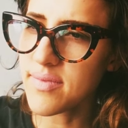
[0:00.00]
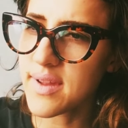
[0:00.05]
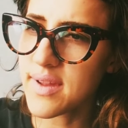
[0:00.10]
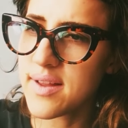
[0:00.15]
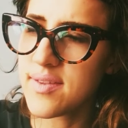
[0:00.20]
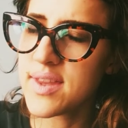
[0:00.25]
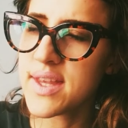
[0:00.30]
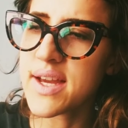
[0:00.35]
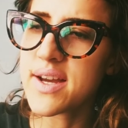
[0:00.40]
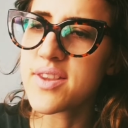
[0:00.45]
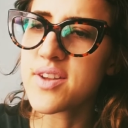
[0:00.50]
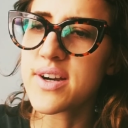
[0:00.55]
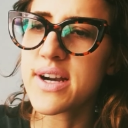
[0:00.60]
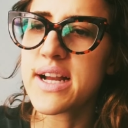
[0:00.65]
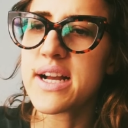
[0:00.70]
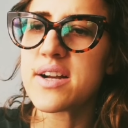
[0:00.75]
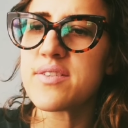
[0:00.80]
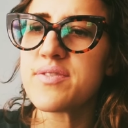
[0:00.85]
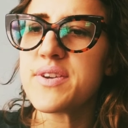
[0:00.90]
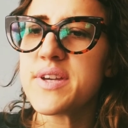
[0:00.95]
the other
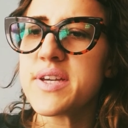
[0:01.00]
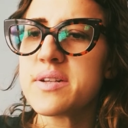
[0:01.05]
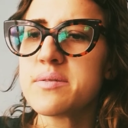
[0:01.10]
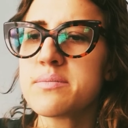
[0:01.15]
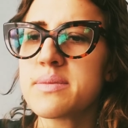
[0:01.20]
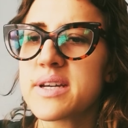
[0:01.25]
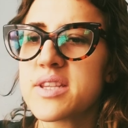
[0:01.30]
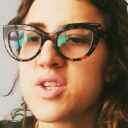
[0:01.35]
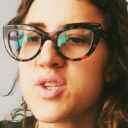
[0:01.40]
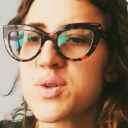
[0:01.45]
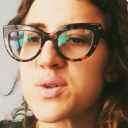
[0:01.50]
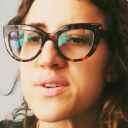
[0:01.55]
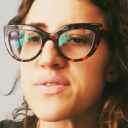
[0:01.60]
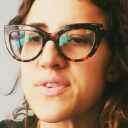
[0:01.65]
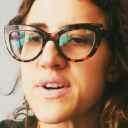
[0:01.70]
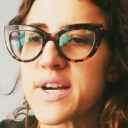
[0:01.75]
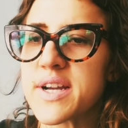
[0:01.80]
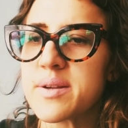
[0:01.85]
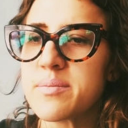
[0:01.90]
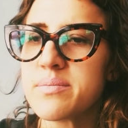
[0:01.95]
half hidden by the door
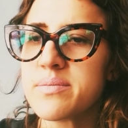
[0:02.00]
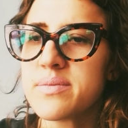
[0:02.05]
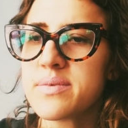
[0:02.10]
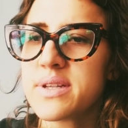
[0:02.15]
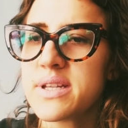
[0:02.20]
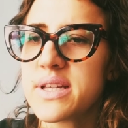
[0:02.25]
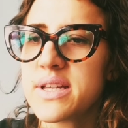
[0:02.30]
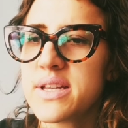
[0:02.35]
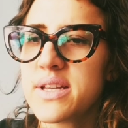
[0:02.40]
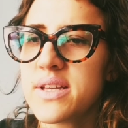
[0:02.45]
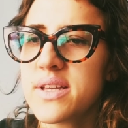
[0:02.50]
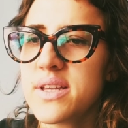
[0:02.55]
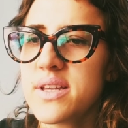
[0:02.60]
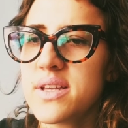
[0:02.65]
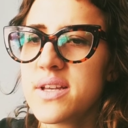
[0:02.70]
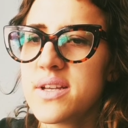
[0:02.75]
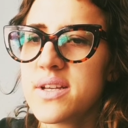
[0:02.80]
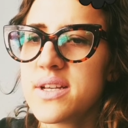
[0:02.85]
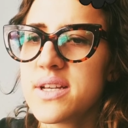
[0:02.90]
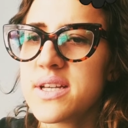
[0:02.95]
frame.
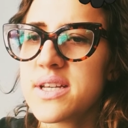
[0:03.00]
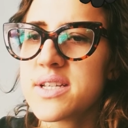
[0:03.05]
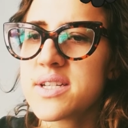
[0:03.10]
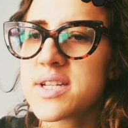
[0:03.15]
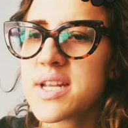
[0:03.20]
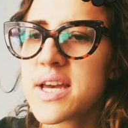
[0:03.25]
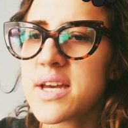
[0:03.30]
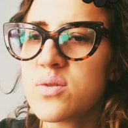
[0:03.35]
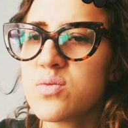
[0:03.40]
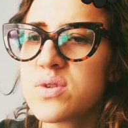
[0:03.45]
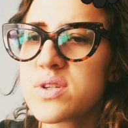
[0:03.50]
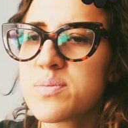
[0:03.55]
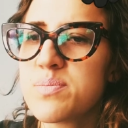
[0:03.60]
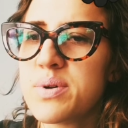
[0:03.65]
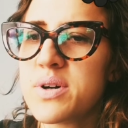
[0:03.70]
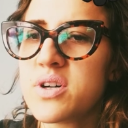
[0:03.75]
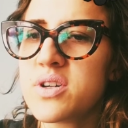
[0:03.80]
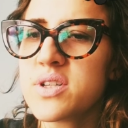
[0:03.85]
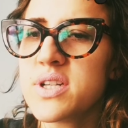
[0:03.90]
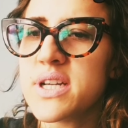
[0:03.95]
His head was
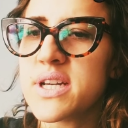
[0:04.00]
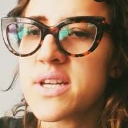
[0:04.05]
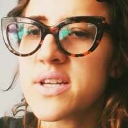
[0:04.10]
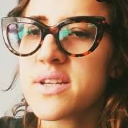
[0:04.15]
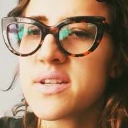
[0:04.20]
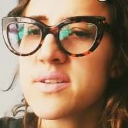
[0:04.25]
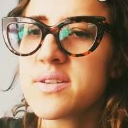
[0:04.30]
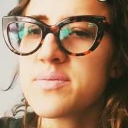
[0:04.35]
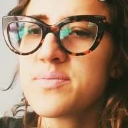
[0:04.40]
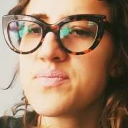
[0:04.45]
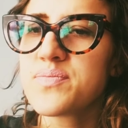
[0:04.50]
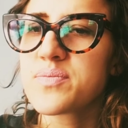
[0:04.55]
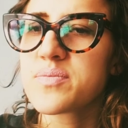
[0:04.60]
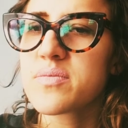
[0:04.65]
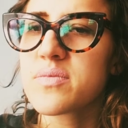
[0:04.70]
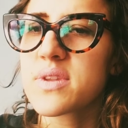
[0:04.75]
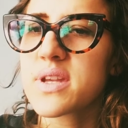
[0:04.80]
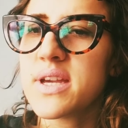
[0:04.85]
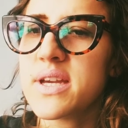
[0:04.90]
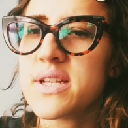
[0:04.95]
balding,
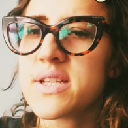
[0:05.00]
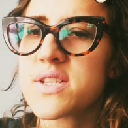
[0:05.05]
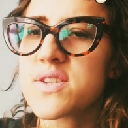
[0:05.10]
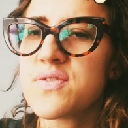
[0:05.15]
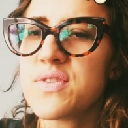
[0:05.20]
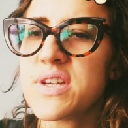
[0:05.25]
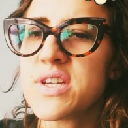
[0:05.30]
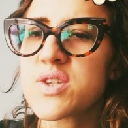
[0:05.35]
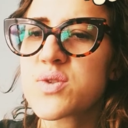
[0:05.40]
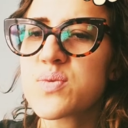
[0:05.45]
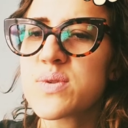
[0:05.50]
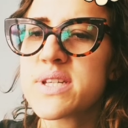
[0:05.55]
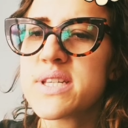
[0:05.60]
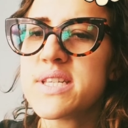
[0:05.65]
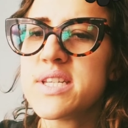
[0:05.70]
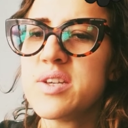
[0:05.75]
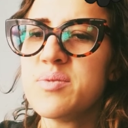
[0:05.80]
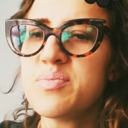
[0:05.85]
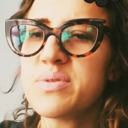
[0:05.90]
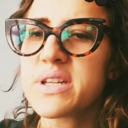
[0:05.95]
and his face was
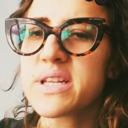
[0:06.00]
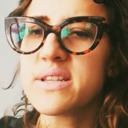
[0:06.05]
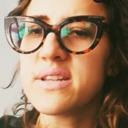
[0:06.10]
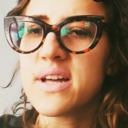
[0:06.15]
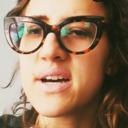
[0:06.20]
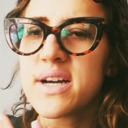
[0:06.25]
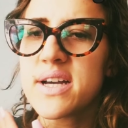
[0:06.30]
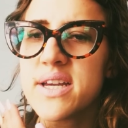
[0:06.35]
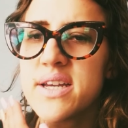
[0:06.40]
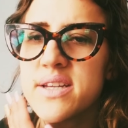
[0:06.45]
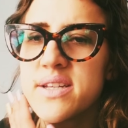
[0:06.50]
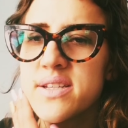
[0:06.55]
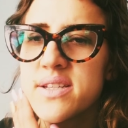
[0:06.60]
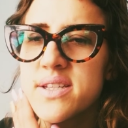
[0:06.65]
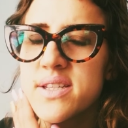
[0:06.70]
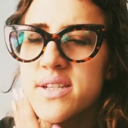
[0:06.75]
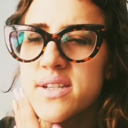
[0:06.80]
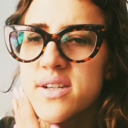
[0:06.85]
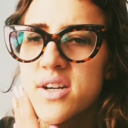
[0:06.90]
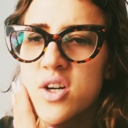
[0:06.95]

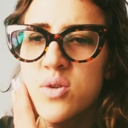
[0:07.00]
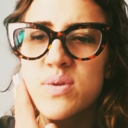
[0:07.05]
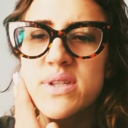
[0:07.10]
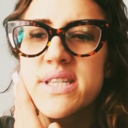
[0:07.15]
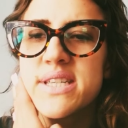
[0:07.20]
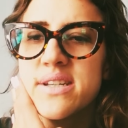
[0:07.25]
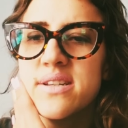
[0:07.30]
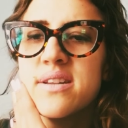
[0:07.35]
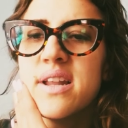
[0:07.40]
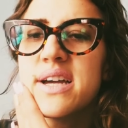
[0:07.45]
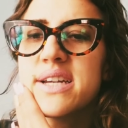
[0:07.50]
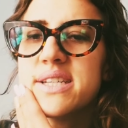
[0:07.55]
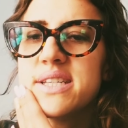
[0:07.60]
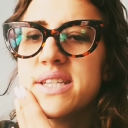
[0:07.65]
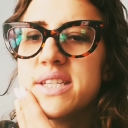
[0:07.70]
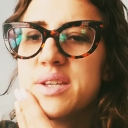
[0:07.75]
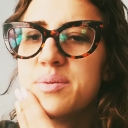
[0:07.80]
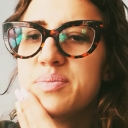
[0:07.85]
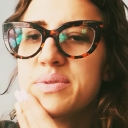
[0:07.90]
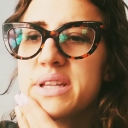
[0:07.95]
lined
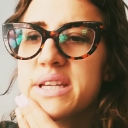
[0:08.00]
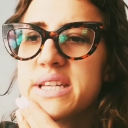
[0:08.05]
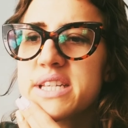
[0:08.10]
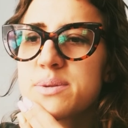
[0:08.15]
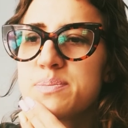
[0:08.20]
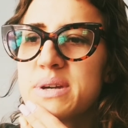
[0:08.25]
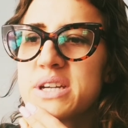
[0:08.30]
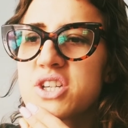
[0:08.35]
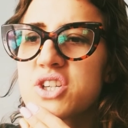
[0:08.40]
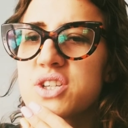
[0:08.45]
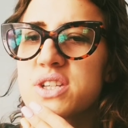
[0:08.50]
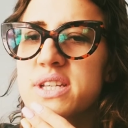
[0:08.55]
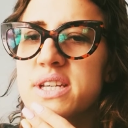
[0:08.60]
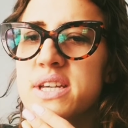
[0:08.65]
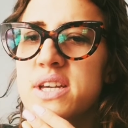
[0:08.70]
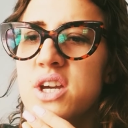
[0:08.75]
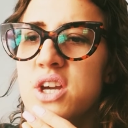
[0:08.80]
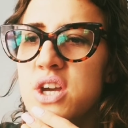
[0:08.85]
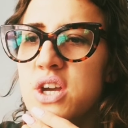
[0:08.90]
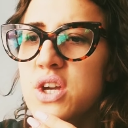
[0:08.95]
deeply,
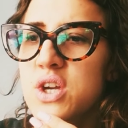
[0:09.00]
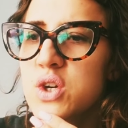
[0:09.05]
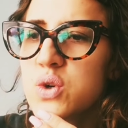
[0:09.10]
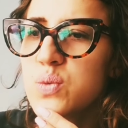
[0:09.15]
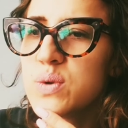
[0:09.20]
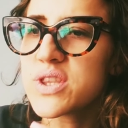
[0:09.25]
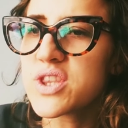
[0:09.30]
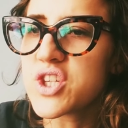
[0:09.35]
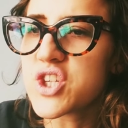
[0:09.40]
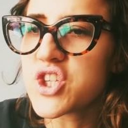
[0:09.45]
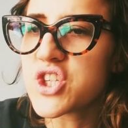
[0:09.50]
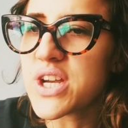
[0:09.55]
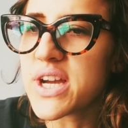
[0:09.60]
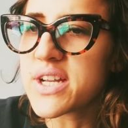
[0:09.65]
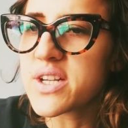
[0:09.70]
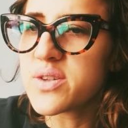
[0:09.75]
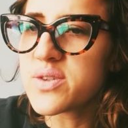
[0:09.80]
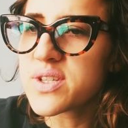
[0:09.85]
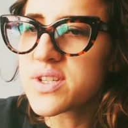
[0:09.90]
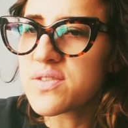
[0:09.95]
especially with the
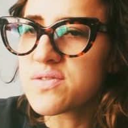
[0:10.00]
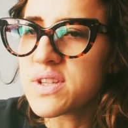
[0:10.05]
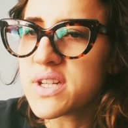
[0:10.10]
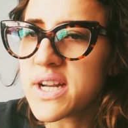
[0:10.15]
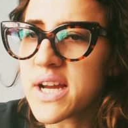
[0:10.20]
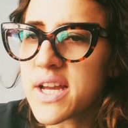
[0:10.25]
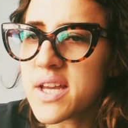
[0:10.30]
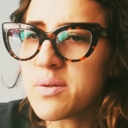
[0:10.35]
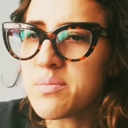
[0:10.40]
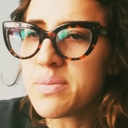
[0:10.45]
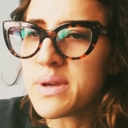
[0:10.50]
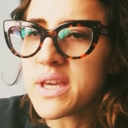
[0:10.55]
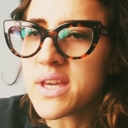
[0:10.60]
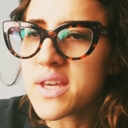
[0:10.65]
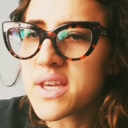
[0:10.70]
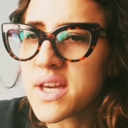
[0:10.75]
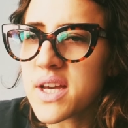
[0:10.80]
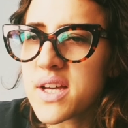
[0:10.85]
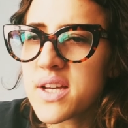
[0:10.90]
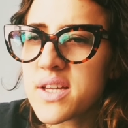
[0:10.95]
shadows of the night
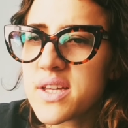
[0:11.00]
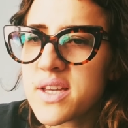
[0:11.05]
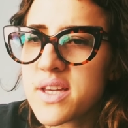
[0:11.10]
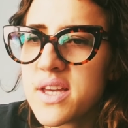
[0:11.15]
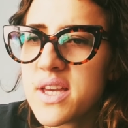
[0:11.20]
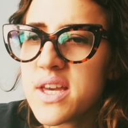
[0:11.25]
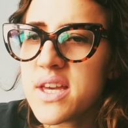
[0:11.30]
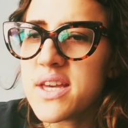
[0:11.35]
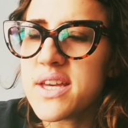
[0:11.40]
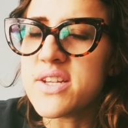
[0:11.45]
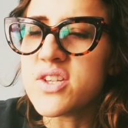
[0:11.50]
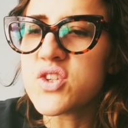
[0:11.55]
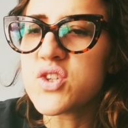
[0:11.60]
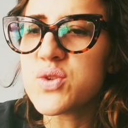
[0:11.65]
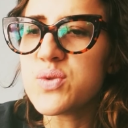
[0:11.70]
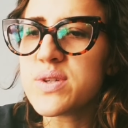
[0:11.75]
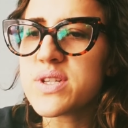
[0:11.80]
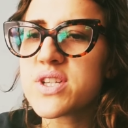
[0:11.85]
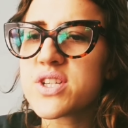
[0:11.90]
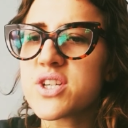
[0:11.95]
being cut
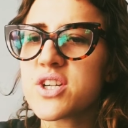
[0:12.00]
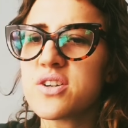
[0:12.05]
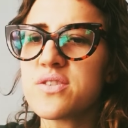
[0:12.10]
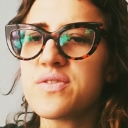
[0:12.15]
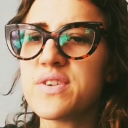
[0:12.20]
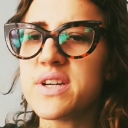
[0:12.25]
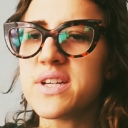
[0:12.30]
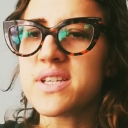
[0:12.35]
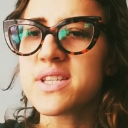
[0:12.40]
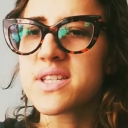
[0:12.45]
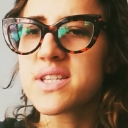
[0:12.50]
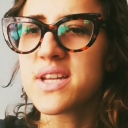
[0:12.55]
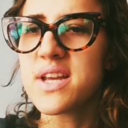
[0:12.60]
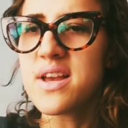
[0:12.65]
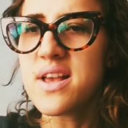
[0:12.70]
into its surface.